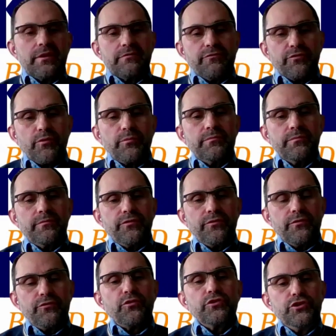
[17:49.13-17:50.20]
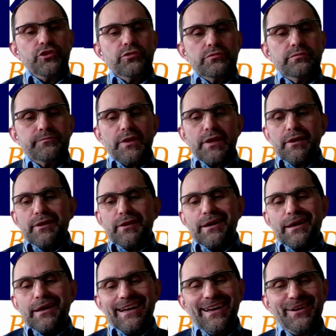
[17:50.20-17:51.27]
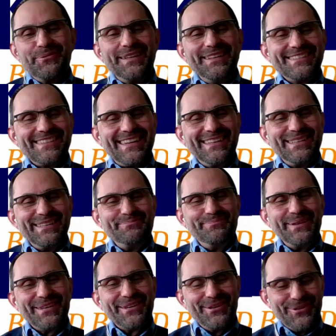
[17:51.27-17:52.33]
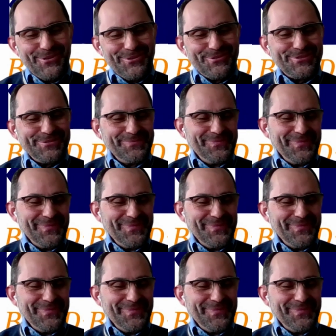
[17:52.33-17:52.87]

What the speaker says: that for you, we decided because